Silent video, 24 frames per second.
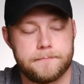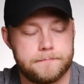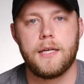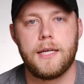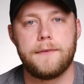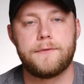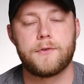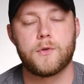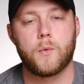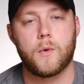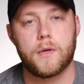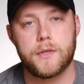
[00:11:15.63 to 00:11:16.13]

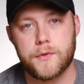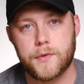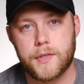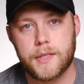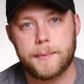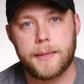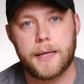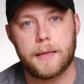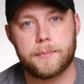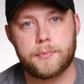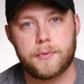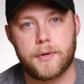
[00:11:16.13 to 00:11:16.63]
If you're wondering
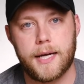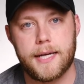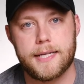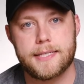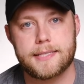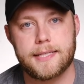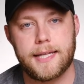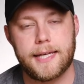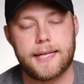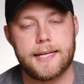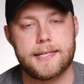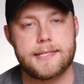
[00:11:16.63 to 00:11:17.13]
about
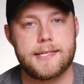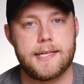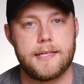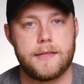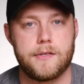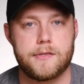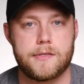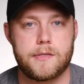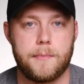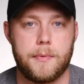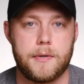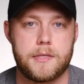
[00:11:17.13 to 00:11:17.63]
price, like I said,
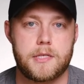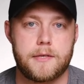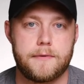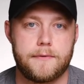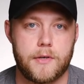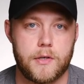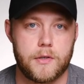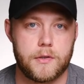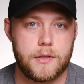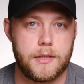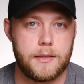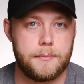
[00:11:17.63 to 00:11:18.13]
there's a bunch of
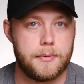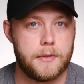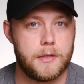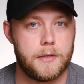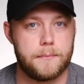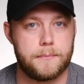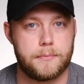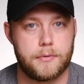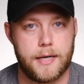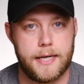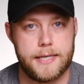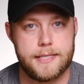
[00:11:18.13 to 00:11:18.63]
early
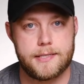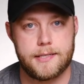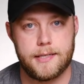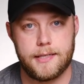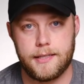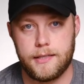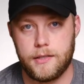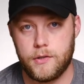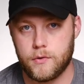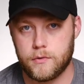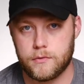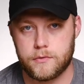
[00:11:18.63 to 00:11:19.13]
bird
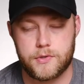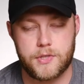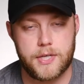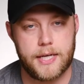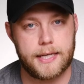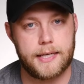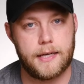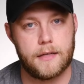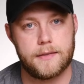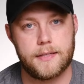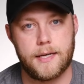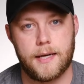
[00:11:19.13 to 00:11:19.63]
pricing you'll
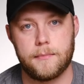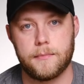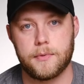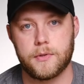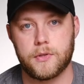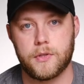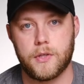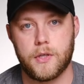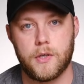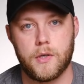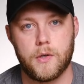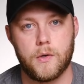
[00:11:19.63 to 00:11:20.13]
check out down
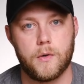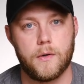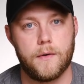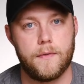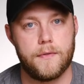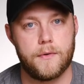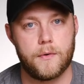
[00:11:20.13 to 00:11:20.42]
below.